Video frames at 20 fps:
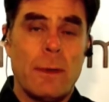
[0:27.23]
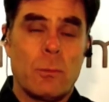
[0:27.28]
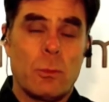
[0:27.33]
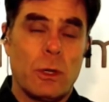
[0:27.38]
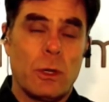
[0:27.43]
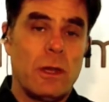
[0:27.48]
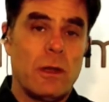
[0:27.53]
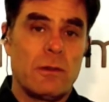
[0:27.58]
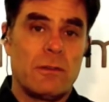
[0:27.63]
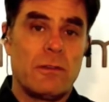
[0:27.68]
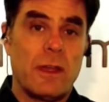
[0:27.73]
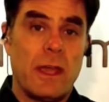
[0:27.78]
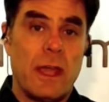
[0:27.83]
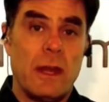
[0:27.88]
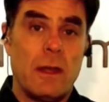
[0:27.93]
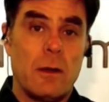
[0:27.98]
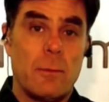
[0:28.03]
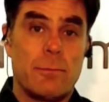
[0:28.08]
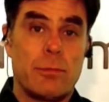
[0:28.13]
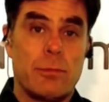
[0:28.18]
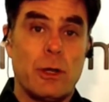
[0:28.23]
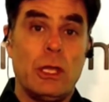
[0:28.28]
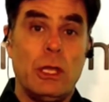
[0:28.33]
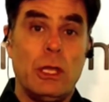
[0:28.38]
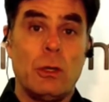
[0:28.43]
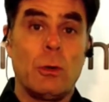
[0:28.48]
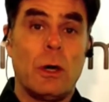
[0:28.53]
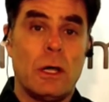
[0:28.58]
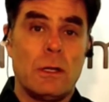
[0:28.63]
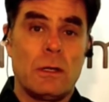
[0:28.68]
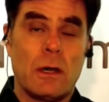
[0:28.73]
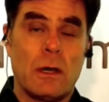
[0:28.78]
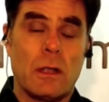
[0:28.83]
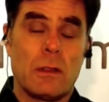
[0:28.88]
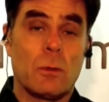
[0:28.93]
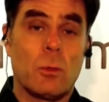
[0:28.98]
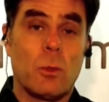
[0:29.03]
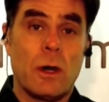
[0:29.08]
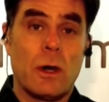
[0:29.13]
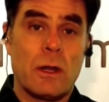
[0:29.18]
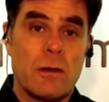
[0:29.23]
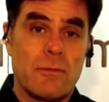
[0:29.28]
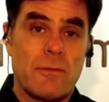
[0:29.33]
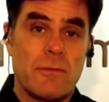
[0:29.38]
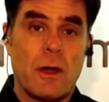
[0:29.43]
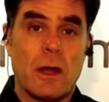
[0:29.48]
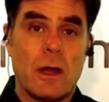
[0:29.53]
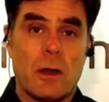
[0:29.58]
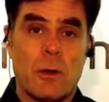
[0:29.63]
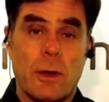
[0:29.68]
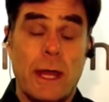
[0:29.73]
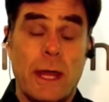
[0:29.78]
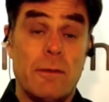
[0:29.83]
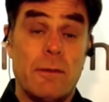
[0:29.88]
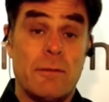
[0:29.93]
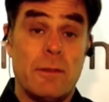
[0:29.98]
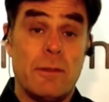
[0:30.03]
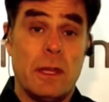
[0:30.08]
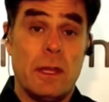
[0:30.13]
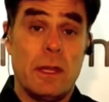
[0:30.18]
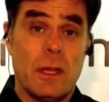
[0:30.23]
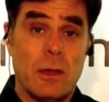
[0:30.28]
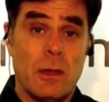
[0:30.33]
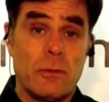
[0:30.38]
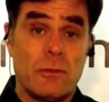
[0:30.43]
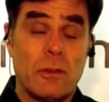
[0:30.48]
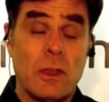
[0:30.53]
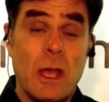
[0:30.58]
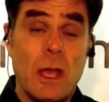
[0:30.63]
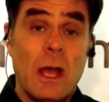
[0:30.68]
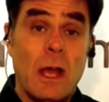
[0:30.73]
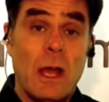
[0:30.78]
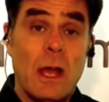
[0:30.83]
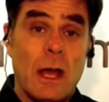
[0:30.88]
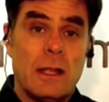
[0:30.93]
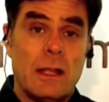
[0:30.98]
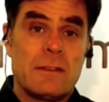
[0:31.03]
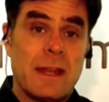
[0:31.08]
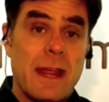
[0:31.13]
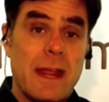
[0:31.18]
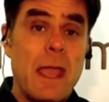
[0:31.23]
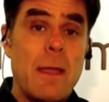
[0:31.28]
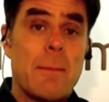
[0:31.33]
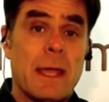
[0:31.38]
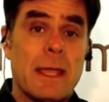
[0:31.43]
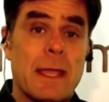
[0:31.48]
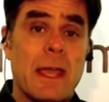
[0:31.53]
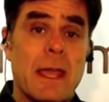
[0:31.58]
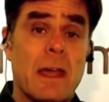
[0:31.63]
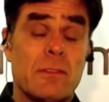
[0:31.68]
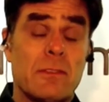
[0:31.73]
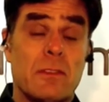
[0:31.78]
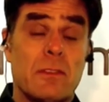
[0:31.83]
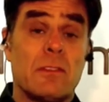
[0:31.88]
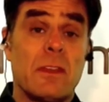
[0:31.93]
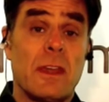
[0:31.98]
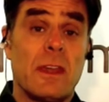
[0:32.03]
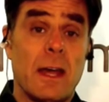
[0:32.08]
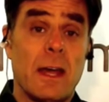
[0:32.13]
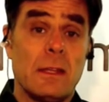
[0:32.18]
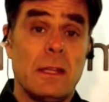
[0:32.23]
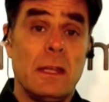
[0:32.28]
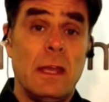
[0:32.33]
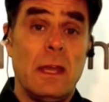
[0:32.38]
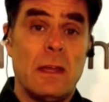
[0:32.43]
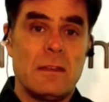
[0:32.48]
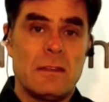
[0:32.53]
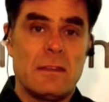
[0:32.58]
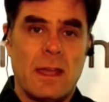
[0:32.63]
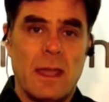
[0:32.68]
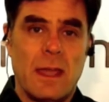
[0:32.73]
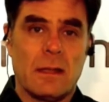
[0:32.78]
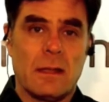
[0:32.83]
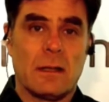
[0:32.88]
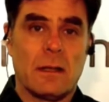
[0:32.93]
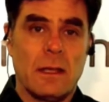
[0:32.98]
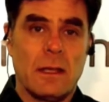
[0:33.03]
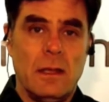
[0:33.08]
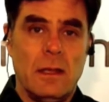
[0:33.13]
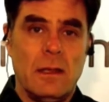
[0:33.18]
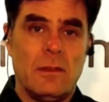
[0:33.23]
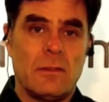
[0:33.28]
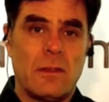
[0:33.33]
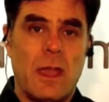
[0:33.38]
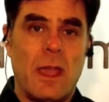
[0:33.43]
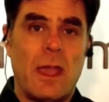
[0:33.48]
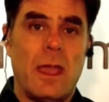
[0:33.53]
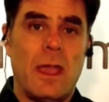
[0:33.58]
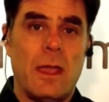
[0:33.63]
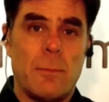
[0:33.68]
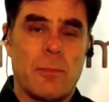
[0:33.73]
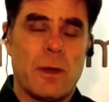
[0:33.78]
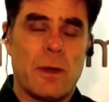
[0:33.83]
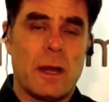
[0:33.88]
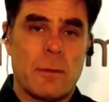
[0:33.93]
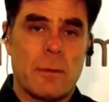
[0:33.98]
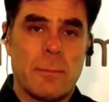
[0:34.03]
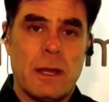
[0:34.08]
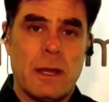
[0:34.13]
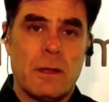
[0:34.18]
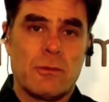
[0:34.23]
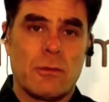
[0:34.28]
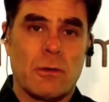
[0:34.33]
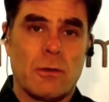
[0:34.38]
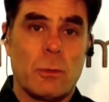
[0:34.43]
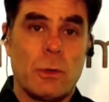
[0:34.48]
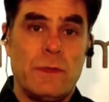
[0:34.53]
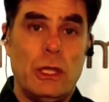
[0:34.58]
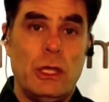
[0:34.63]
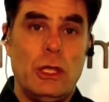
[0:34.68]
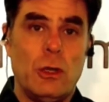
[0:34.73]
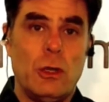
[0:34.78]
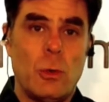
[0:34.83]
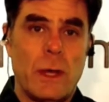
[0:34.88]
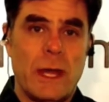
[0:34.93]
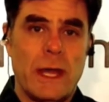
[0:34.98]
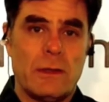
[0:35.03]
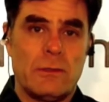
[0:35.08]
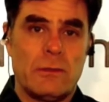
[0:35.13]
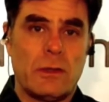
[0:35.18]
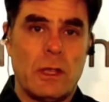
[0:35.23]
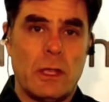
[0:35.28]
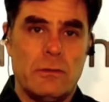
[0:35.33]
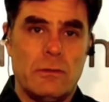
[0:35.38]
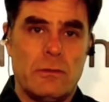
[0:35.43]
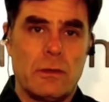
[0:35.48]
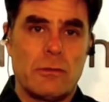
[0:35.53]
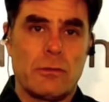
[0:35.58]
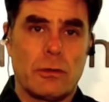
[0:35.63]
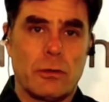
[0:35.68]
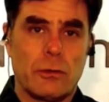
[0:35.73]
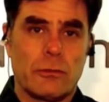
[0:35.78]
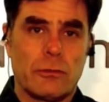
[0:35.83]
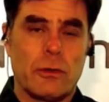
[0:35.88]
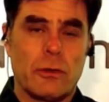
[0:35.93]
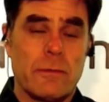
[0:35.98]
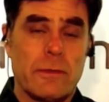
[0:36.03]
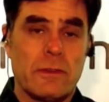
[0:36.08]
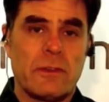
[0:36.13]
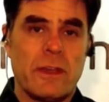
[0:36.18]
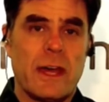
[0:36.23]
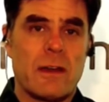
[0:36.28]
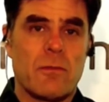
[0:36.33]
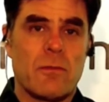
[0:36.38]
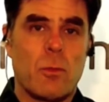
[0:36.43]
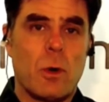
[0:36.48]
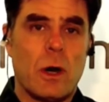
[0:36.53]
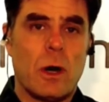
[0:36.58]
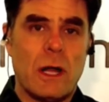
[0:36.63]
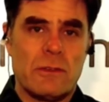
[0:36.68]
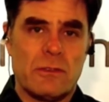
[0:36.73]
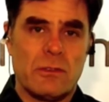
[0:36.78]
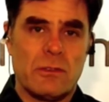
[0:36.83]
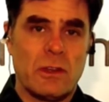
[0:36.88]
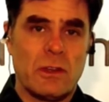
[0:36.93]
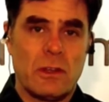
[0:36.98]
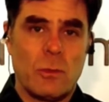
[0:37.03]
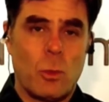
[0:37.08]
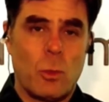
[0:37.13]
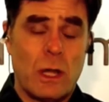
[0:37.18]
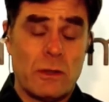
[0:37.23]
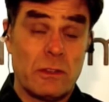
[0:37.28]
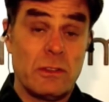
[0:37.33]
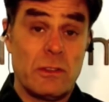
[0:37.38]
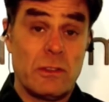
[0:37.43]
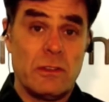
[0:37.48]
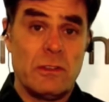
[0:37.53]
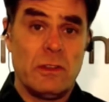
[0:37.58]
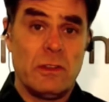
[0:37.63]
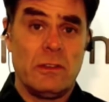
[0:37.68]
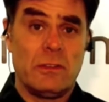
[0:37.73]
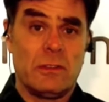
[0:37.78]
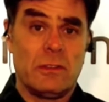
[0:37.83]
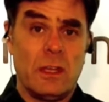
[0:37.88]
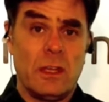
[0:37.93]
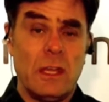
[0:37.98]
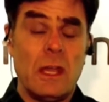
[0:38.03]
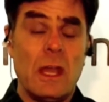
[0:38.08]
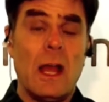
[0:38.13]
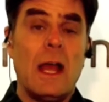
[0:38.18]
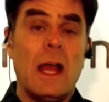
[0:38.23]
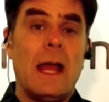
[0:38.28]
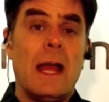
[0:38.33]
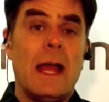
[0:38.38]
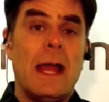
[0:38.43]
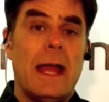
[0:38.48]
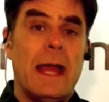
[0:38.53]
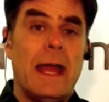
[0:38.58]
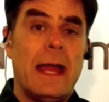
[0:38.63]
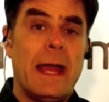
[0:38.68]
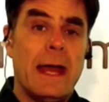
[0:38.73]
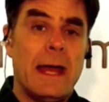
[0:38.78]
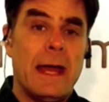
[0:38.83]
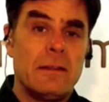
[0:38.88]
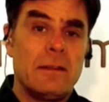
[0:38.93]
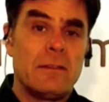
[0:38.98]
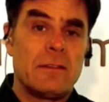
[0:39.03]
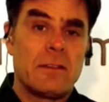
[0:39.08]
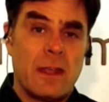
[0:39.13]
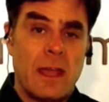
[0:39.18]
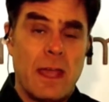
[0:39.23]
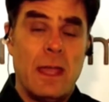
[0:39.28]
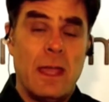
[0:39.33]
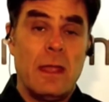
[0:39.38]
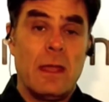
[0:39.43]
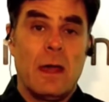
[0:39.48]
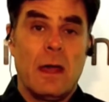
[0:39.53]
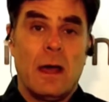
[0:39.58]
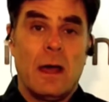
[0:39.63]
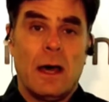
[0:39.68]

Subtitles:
and we're here today to bring you another one of our great videos. Today, my guest is Kelly Taylor. He's a product manager with the US Digital Service out of Washington, D.C. And today,